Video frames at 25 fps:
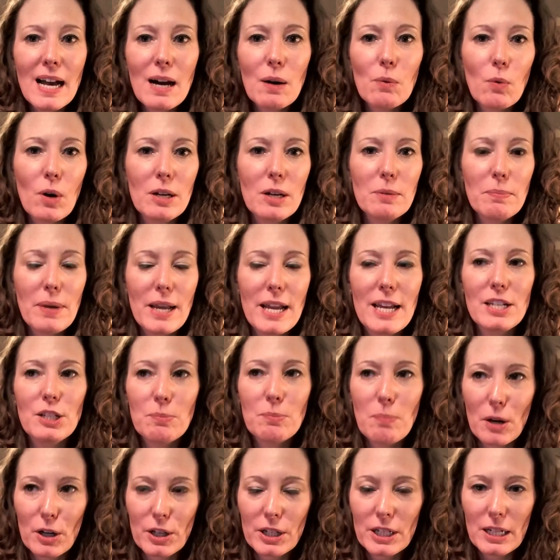
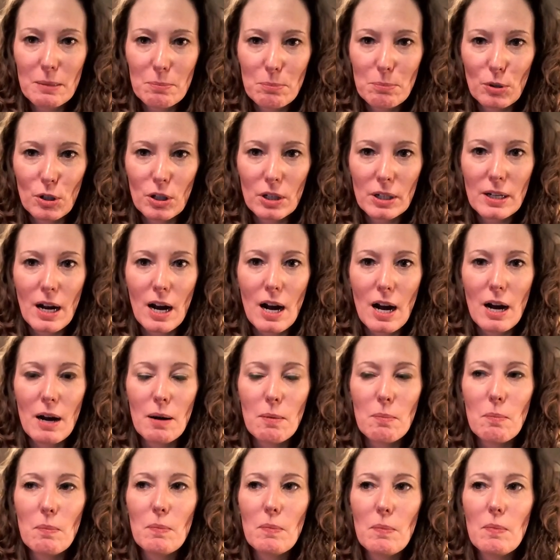one-page marketing book,
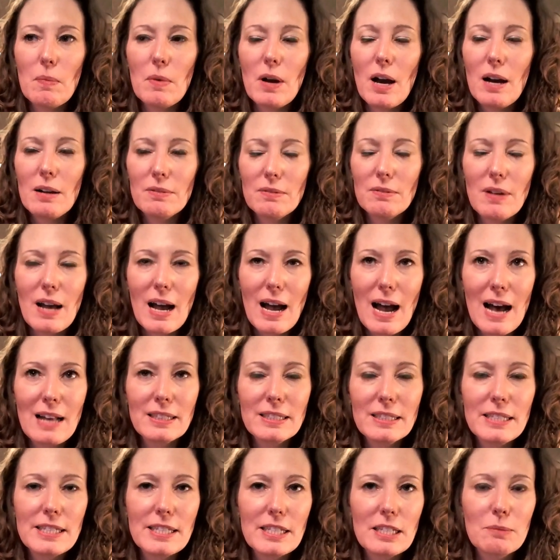Alan
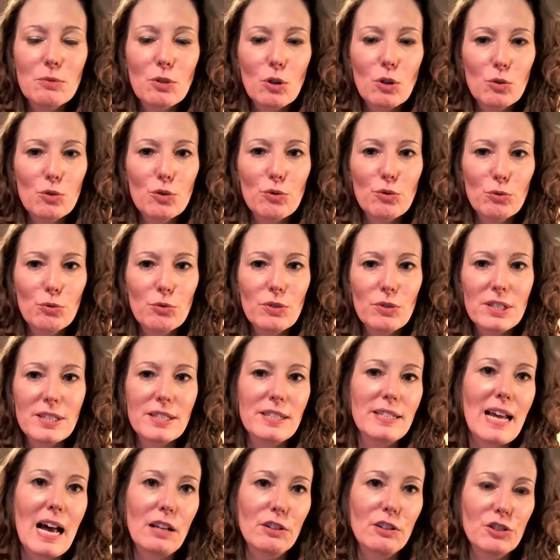Dibb goes through this
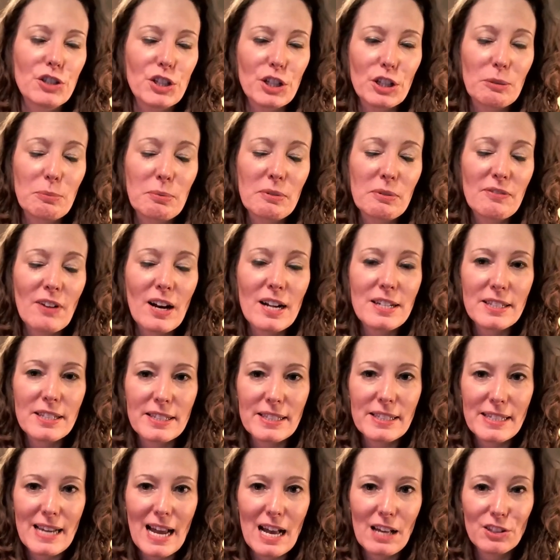analogy, or provides
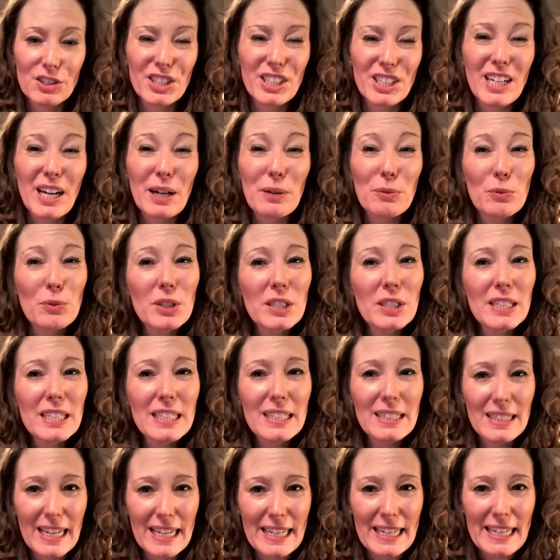this analogy, and I
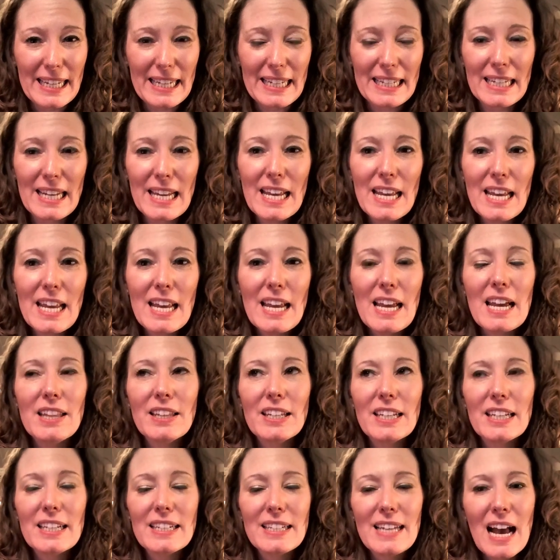really like it.
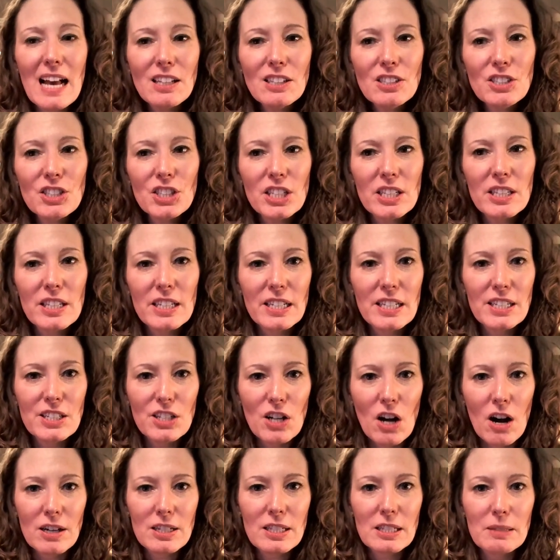And the analogy that he
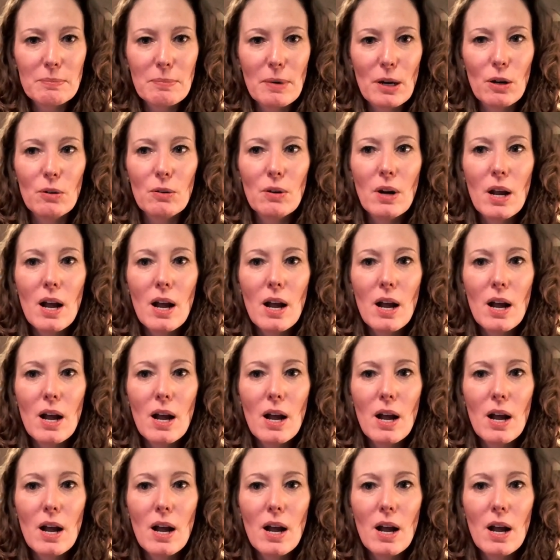talks about